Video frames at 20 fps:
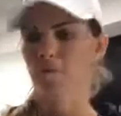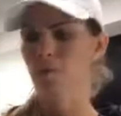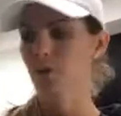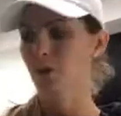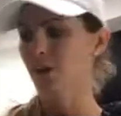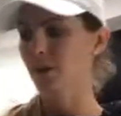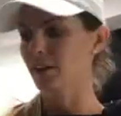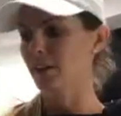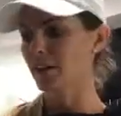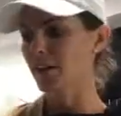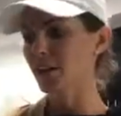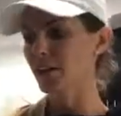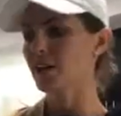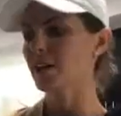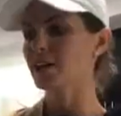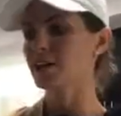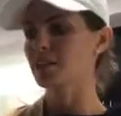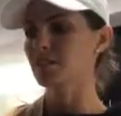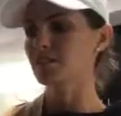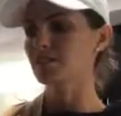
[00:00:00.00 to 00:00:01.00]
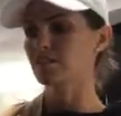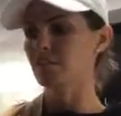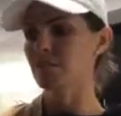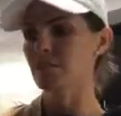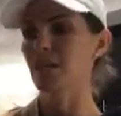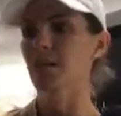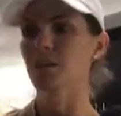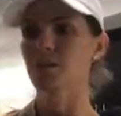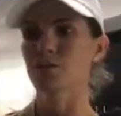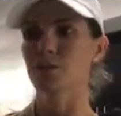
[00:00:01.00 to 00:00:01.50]
putting carrots and
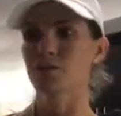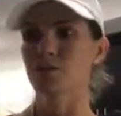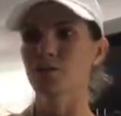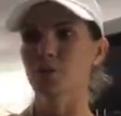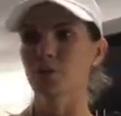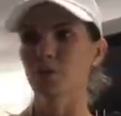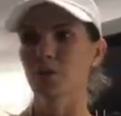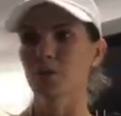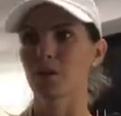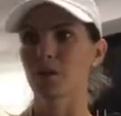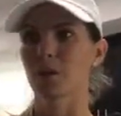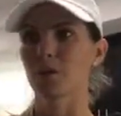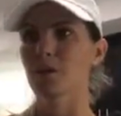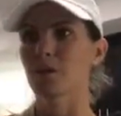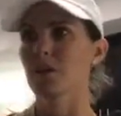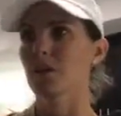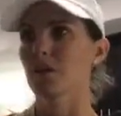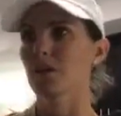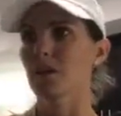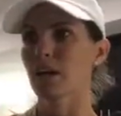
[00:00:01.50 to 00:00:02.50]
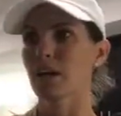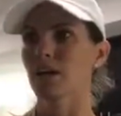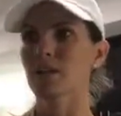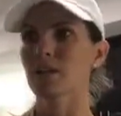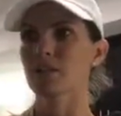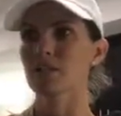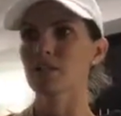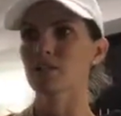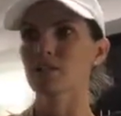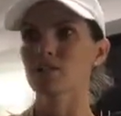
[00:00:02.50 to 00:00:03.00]
potatoes, or
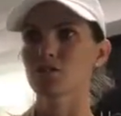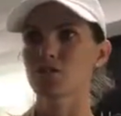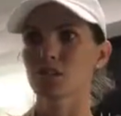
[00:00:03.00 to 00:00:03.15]
carrots,